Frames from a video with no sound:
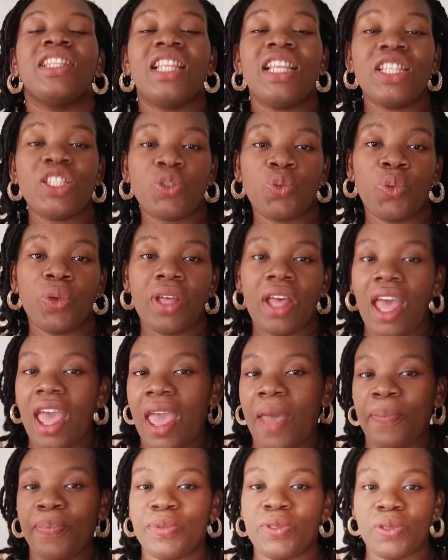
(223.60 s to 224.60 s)
This will
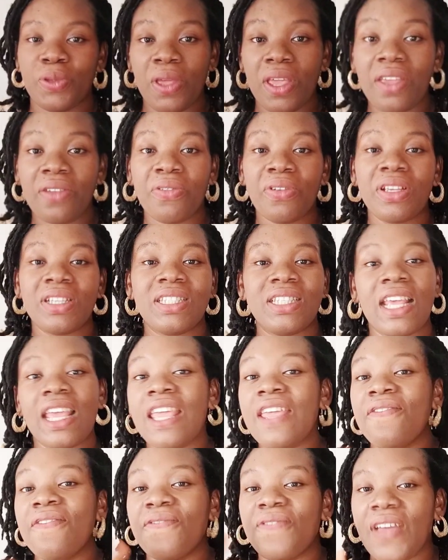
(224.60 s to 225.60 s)
help to increase the
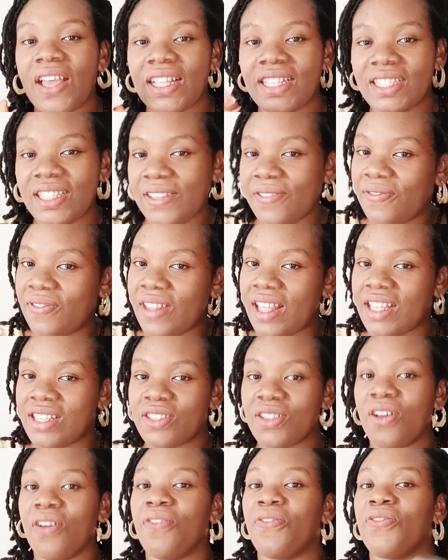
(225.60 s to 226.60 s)

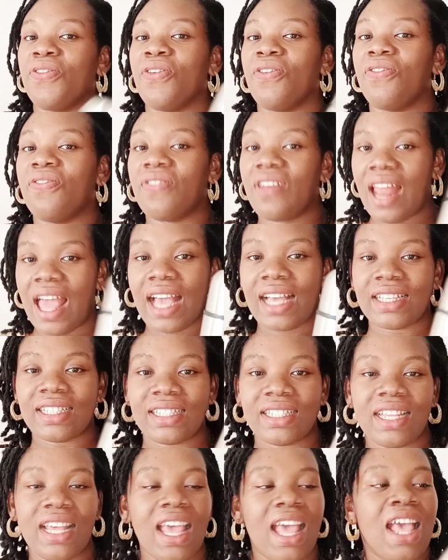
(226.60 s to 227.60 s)
effectiveness of your
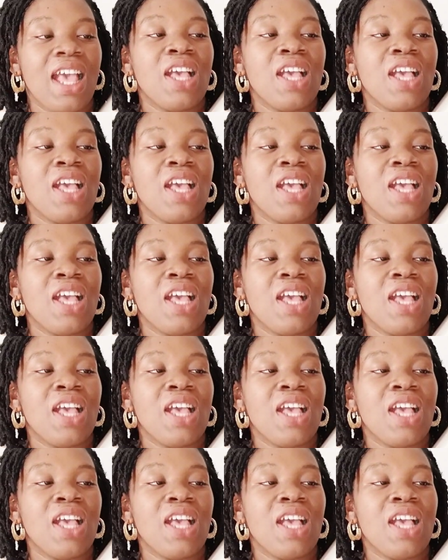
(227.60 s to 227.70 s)
flax.